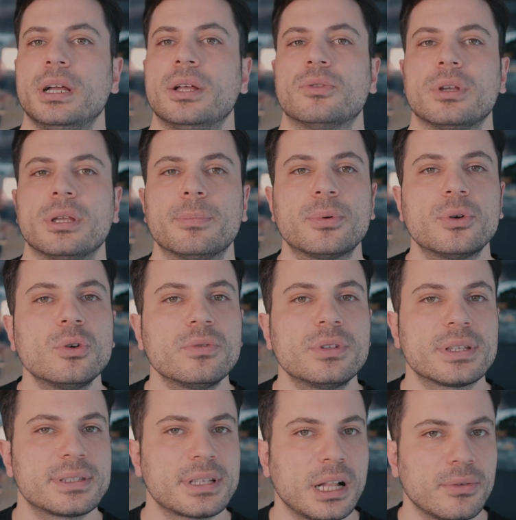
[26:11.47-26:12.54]
to improve the
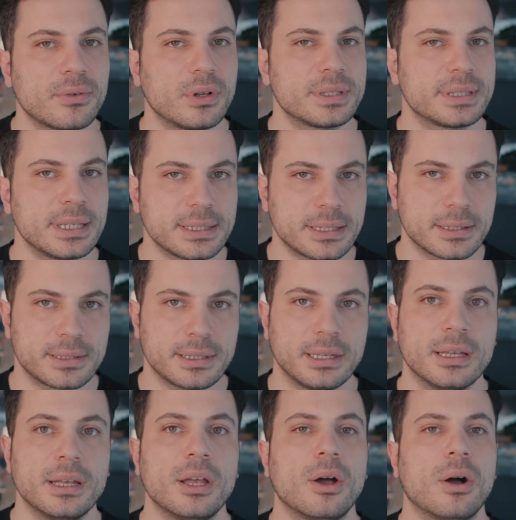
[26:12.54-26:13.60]
self-consistency
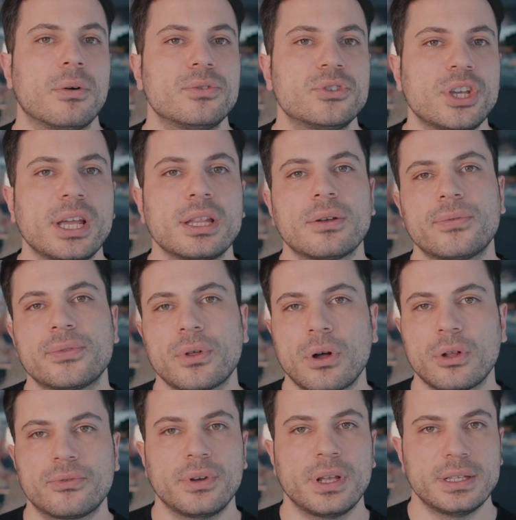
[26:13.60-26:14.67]
of
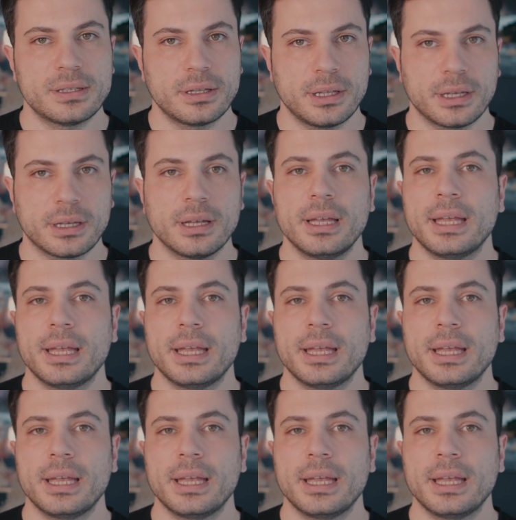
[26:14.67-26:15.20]
chain-of-thought reasoning,